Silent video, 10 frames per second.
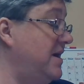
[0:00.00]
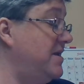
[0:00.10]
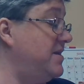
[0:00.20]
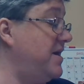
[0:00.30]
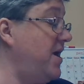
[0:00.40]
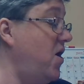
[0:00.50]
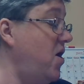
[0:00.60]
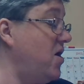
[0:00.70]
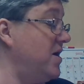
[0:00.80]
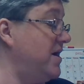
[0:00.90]
they
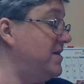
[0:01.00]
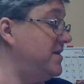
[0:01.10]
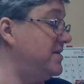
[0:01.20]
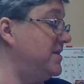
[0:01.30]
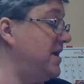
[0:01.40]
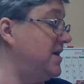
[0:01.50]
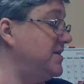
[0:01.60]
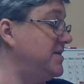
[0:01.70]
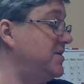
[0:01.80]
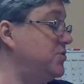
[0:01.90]
are. And then the
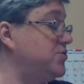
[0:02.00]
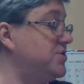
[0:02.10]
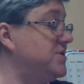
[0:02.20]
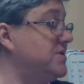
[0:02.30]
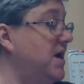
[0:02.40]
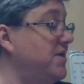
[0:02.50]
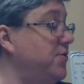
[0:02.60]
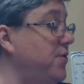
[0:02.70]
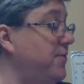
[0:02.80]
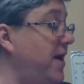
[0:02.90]
idea that you should design
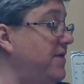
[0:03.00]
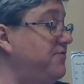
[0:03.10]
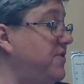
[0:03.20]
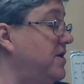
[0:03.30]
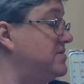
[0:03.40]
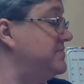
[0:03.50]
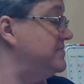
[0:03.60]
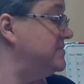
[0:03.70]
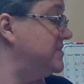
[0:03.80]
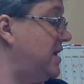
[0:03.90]
your own life, well,
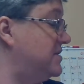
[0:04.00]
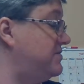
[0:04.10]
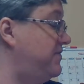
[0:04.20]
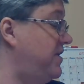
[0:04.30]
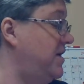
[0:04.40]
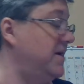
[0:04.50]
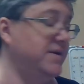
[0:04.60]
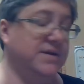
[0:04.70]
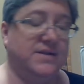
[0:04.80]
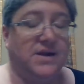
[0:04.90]
that's
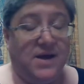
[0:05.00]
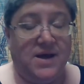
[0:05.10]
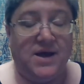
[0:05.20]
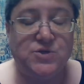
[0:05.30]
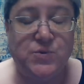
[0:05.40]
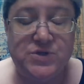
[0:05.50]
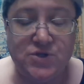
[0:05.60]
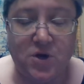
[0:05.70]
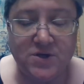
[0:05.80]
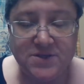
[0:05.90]
fine. That's what
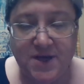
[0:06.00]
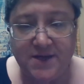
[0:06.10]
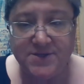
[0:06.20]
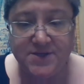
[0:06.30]
Sartre says